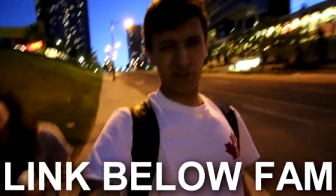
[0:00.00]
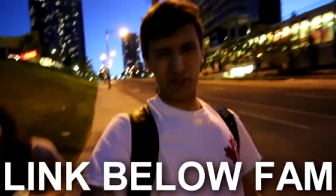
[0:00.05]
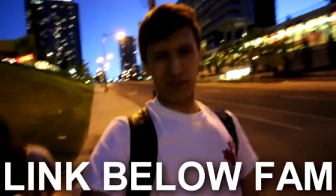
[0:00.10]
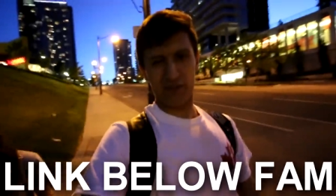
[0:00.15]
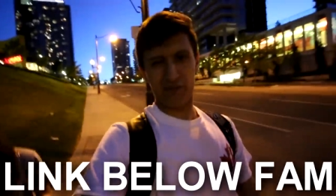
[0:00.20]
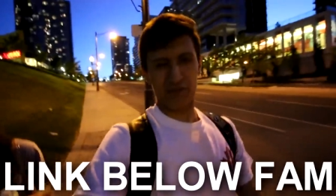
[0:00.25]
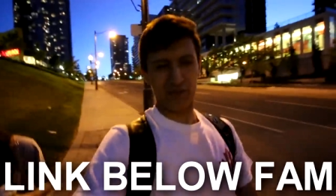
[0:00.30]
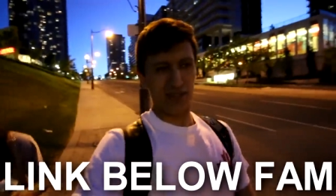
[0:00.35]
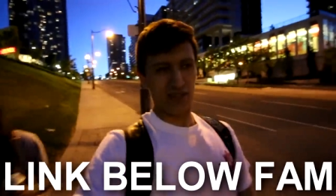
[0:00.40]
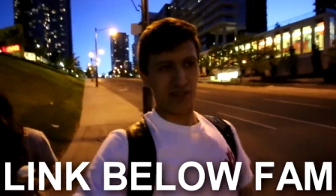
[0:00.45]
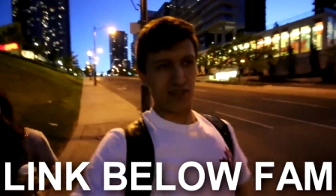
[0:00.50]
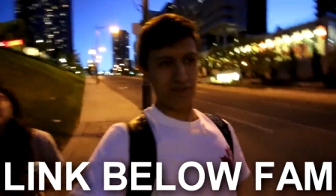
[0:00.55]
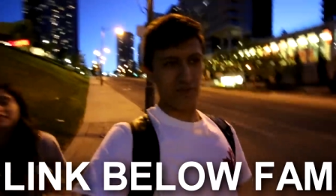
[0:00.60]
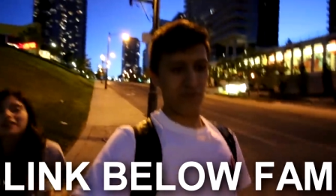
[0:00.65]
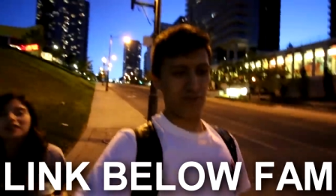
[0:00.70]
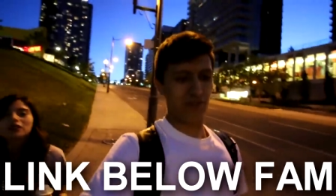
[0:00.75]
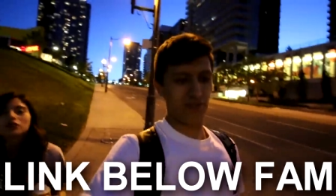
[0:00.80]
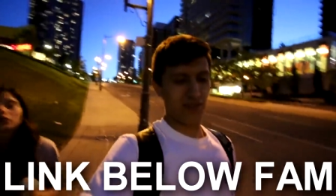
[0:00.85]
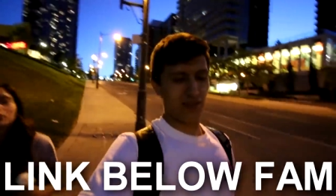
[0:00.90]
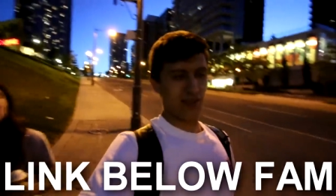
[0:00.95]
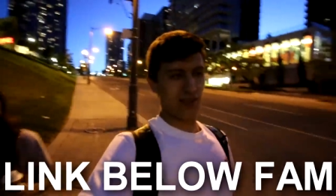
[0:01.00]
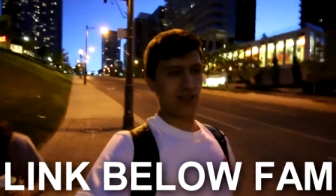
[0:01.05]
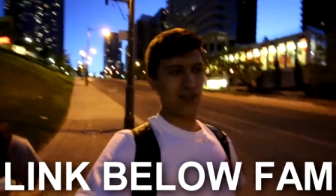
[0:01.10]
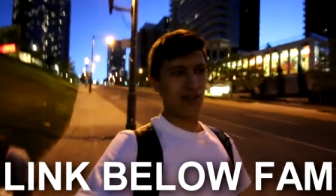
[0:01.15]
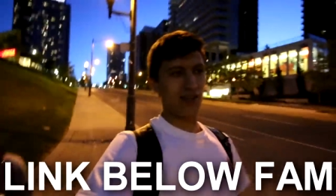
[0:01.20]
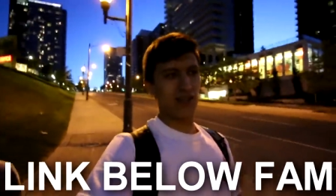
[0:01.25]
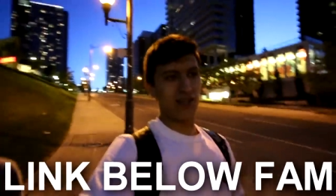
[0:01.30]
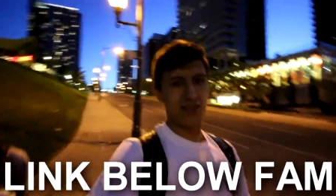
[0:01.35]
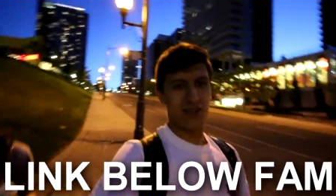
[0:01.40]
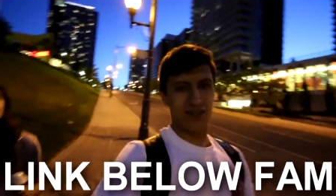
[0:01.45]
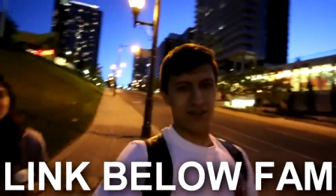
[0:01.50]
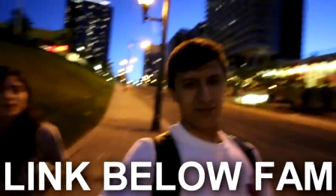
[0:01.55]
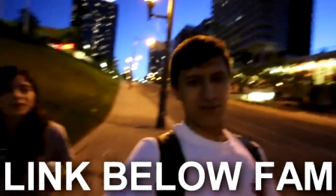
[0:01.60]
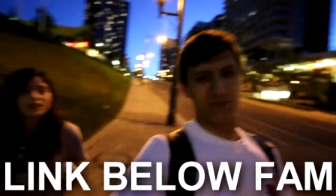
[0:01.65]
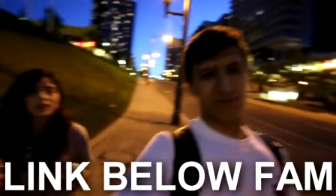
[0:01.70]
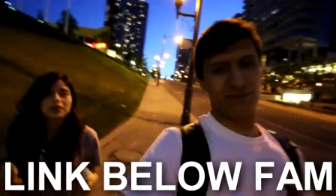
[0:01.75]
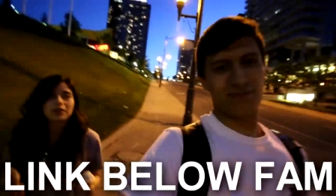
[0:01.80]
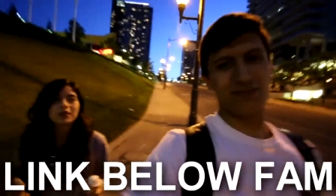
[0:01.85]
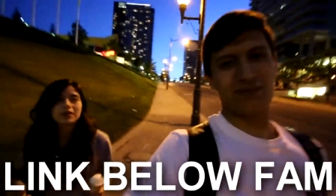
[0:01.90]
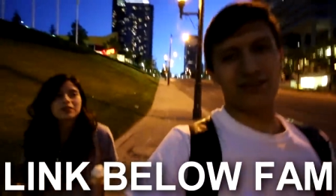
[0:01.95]
I ever do anything on Twitch, I'll post a
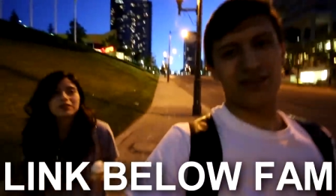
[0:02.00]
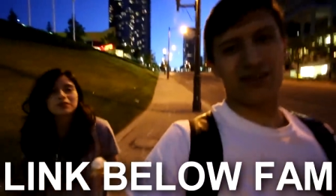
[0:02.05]
video on